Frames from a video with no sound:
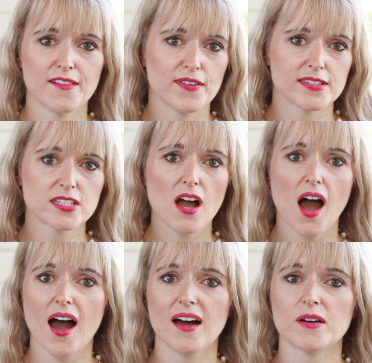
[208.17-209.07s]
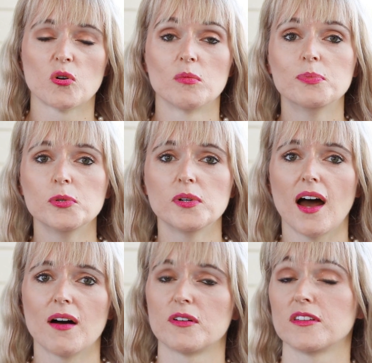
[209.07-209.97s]
if it's God or
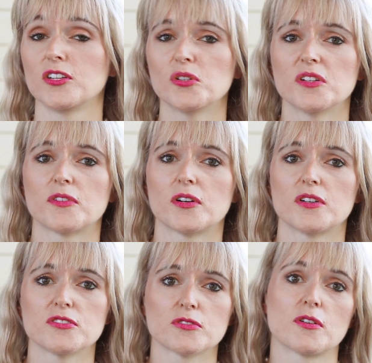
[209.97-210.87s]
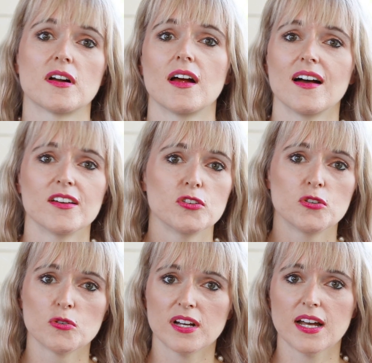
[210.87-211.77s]
Buddha or the universe or
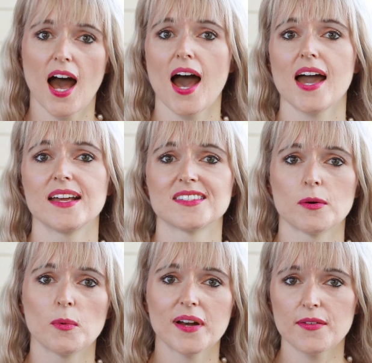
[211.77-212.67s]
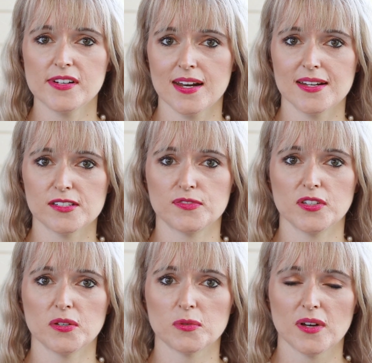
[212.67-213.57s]
your guides or whatever that is for
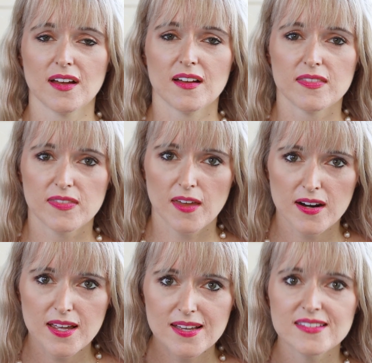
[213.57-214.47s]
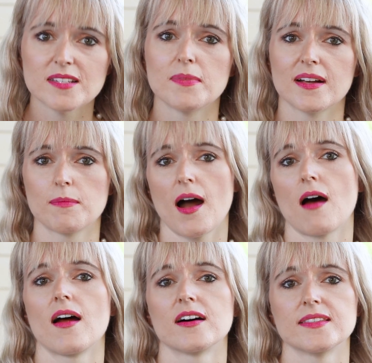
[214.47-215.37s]
you, there is a bigger
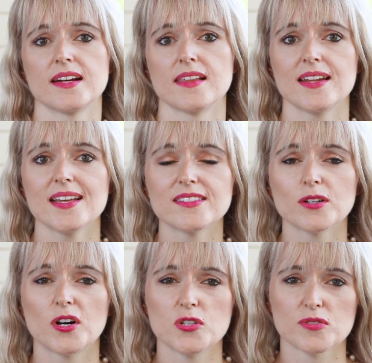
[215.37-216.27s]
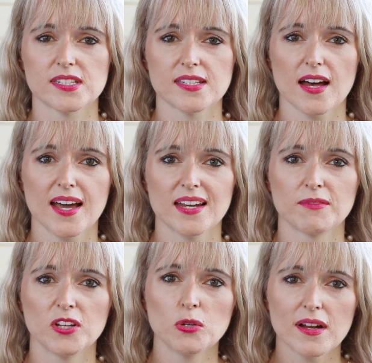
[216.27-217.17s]
power out there that is on your side.
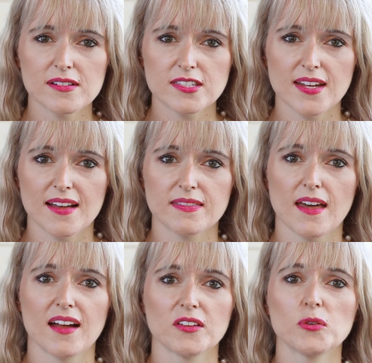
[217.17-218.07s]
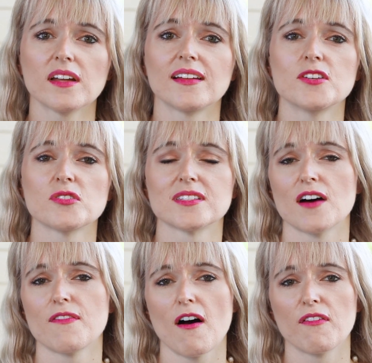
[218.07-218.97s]
And when you understand that, you can let
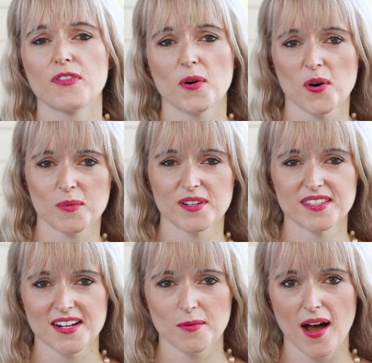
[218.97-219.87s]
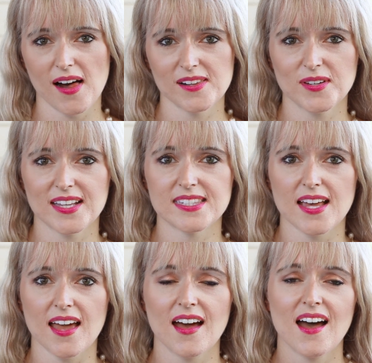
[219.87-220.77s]
yourself off the hook once in a while. You can
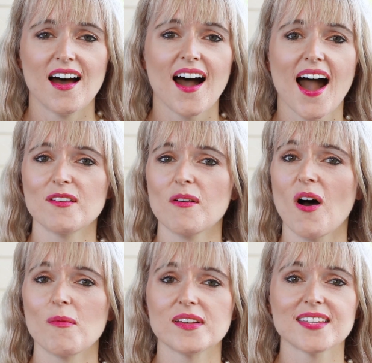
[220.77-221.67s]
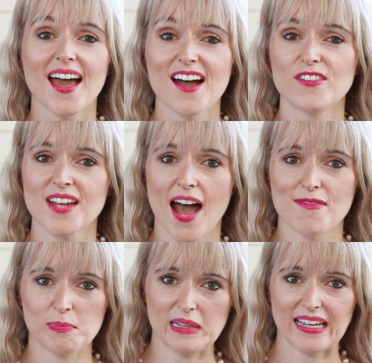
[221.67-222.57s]
say, I don't always have to
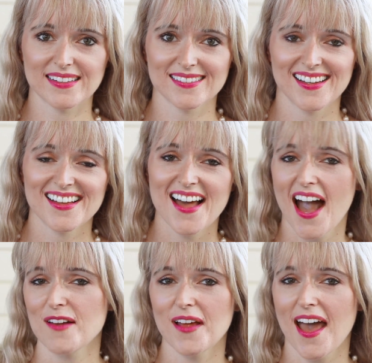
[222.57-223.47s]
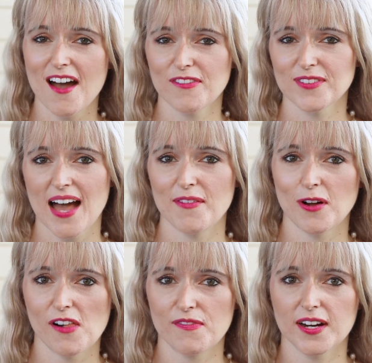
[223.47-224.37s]
have a plan. I don't have to have it
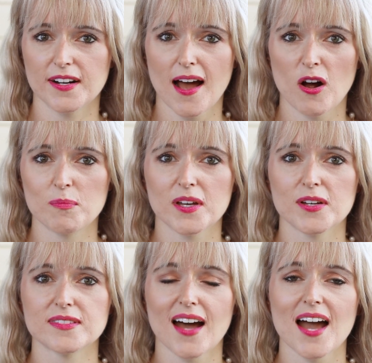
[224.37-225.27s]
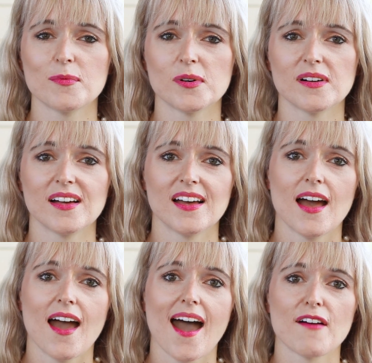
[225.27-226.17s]
all figured out because I will
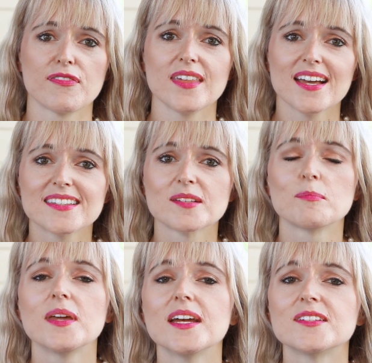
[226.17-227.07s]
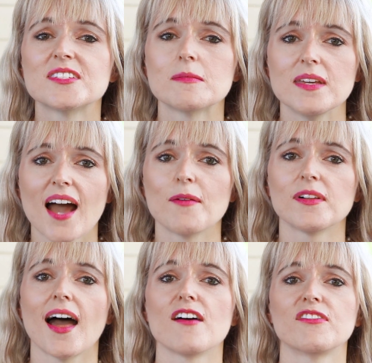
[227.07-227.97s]
have things appear to me. I
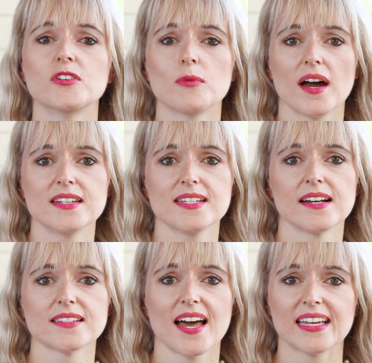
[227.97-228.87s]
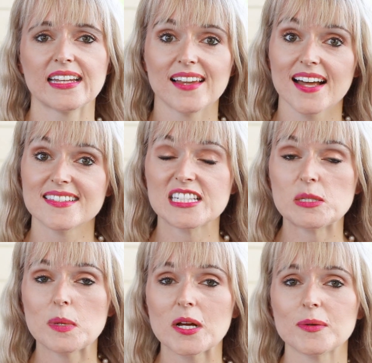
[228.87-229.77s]
will have new ideas. I can let
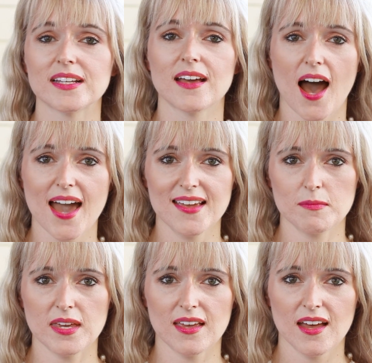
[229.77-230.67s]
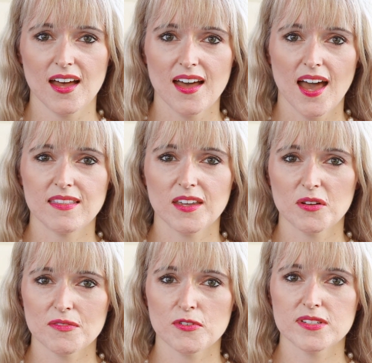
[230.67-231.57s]
spirit guide me, and the
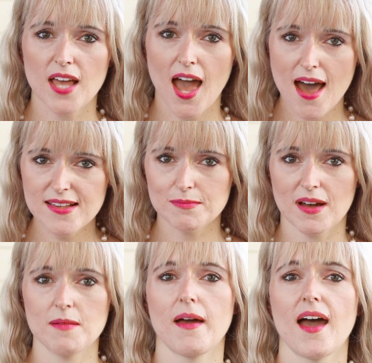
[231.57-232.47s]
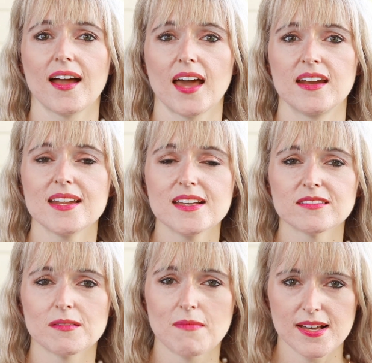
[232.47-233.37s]
universe has my back and it
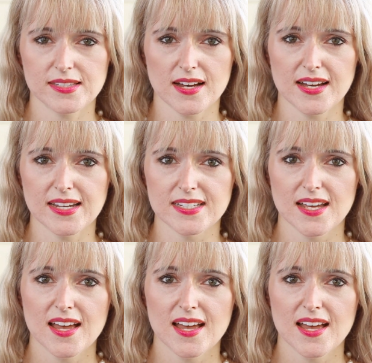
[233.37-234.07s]
is on my side.